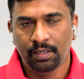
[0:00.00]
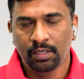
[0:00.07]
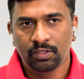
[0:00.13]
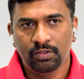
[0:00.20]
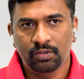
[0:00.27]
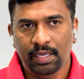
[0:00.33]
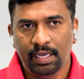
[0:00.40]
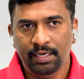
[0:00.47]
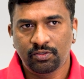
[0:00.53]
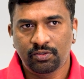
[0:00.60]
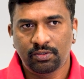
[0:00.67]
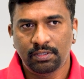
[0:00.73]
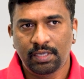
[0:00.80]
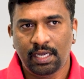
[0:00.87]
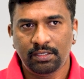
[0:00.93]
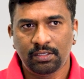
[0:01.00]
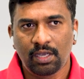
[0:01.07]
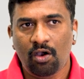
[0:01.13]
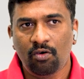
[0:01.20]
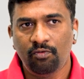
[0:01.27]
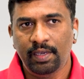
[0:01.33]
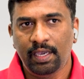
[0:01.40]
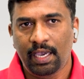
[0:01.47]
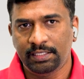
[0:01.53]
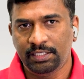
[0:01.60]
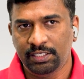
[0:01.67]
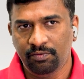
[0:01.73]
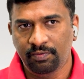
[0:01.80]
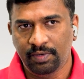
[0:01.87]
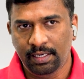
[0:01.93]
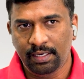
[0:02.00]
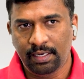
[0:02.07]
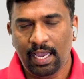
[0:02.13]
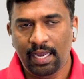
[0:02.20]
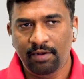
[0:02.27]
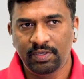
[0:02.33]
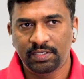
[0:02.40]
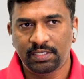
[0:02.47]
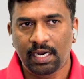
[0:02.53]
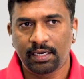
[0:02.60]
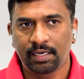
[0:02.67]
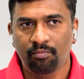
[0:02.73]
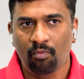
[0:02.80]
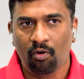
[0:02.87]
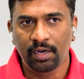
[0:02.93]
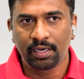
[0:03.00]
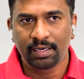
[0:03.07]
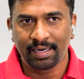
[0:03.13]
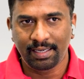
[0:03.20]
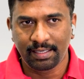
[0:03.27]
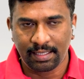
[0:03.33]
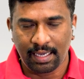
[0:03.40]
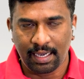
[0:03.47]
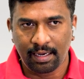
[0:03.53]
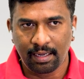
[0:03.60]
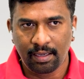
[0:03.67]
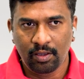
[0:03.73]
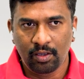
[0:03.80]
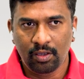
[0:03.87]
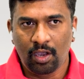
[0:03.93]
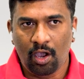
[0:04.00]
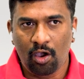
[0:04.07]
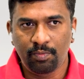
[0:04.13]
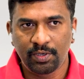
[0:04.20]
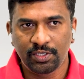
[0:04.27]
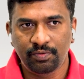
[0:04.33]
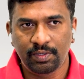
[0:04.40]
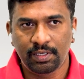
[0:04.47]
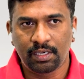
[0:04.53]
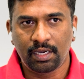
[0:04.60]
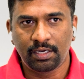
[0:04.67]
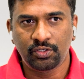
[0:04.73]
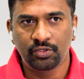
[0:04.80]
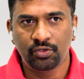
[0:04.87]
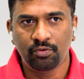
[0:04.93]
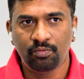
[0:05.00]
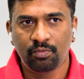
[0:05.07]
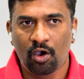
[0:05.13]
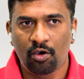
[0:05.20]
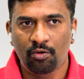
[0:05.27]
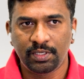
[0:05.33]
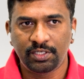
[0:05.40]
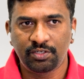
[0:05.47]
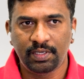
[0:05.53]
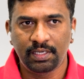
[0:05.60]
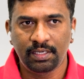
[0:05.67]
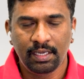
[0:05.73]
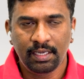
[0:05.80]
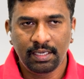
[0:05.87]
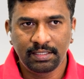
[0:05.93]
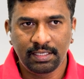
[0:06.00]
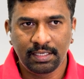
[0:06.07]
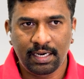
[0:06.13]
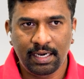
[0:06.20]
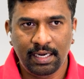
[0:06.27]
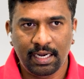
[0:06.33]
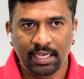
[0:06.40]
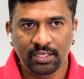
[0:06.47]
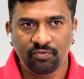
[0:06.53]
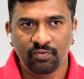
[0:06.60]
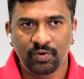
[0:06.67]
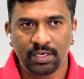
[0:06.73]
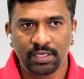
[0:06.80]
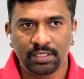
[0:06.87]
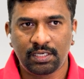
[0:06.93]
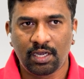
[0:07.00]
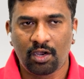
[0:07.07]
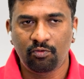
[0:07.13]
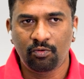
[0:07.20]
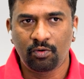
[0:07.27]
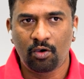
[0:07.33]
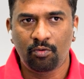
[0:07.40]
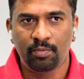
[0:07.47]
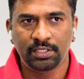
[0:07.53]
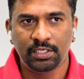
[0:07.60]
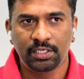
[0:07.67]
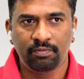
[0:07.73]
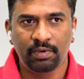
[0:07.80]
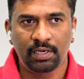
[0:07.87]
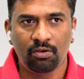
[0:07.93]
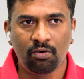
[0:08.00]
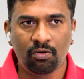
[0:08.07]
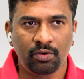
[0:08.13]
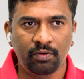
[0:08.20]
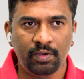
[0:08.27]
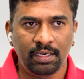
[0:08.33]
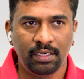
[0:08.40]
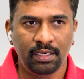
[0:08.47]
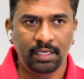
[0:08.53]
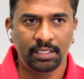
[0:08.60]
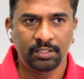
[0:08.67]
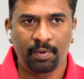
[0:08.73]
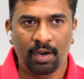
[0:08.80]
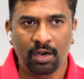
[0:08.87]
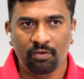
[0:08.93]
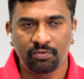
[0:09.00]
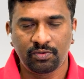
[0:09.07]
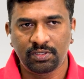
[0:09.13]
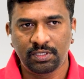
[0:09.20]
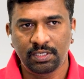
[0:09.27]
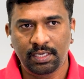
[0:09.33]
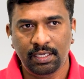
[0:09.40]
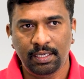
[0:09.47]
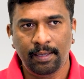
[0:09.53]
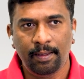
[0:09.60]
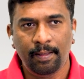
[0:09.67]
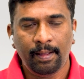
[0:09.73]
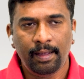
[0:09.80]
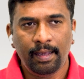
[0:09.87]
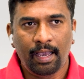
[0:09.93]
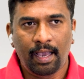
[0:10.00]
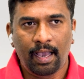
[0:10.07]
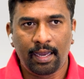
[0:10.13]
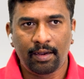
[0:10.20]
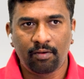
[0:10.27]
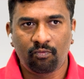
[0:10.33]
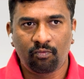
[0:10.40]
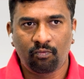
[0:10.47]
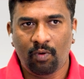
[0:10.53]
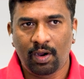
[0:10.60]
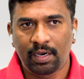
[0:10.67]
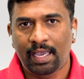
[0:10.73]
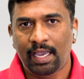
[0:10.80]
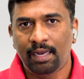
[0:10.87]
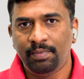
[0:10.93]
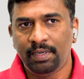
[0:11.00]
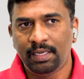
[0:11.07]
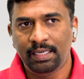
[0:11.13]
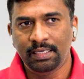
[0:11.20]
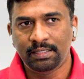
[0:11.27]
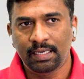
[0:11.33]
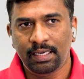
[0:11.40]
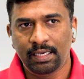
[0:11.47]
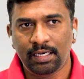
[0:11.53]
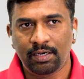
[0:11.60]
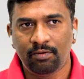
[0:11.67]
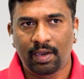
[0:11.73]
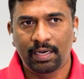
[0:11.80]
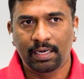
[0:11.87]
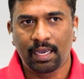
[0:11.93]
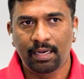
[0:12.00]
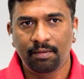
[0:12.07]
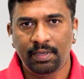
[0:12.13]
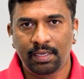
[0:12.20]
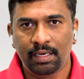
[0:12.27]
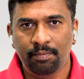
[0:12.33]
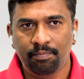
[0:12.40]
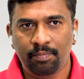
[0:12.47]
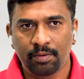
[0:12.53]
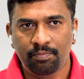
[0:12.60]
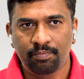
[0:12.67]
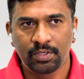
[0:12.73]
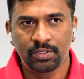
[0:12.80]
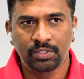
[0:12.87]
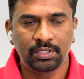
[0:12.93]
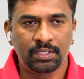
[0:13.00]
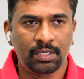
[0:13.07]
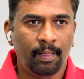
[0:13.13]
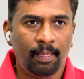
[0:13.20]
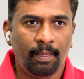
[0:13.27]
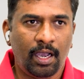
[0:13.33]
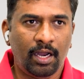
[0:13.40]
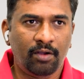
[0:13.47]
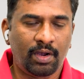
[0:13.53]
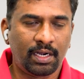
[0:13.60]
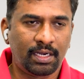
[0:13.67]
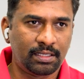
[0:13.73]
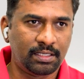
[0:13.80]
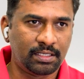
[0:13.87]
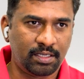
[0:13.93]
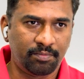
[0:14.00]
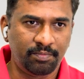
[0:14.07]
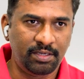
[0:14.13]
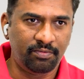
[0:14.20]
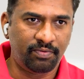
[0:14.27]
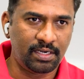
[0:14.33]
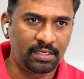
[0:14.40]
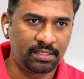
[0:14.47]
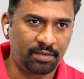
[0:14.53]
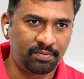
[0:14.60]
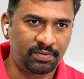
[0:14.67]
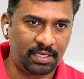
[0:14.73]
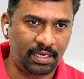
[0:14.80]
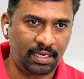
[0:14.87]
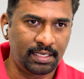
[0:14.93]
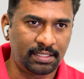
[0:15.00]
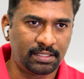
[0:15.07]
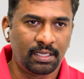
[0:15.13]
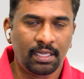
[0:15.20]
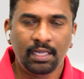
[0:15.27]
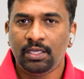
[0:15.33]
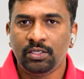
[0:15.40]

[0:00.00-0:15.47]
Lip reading: So that is how we achieved it, and we started monitoring that. How much we consume, how much we generate as waste, how much it will go to in each part of the city, and what can be recycled, what can be repurposed, and what are the different substrates.